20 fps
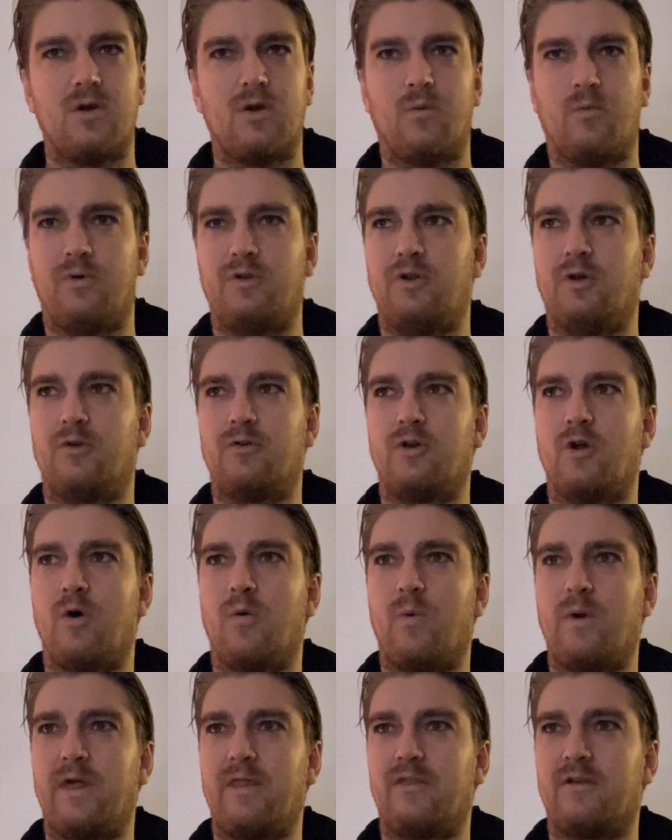We don't know
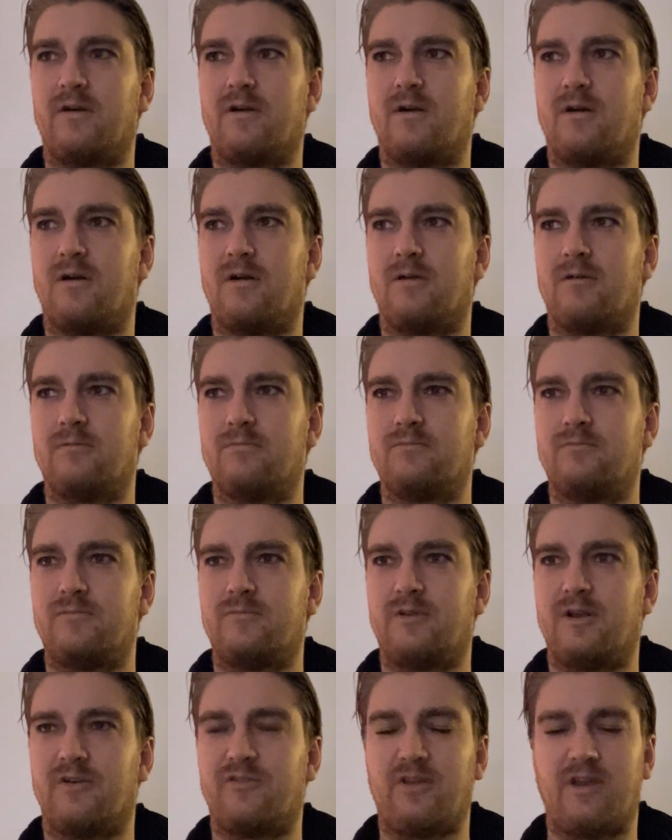whether
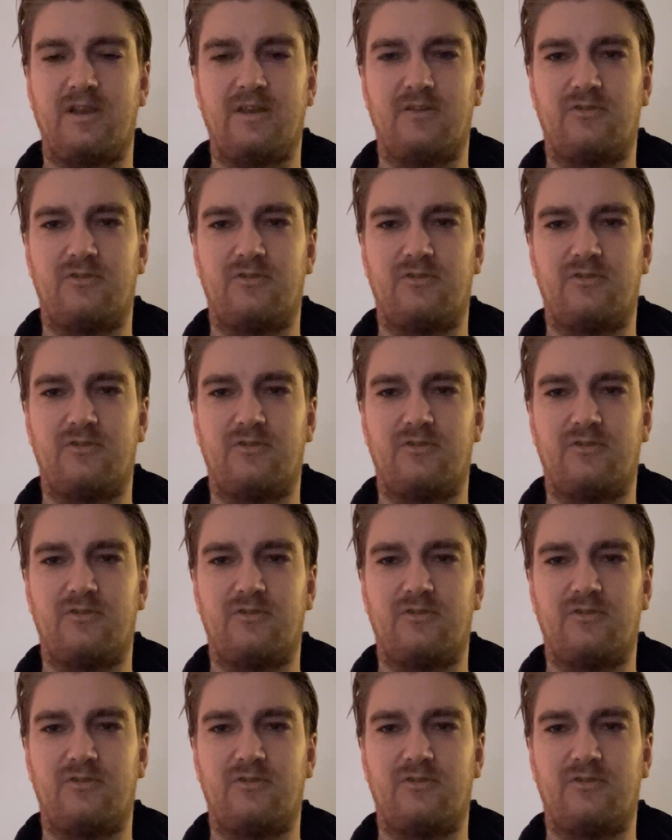there's any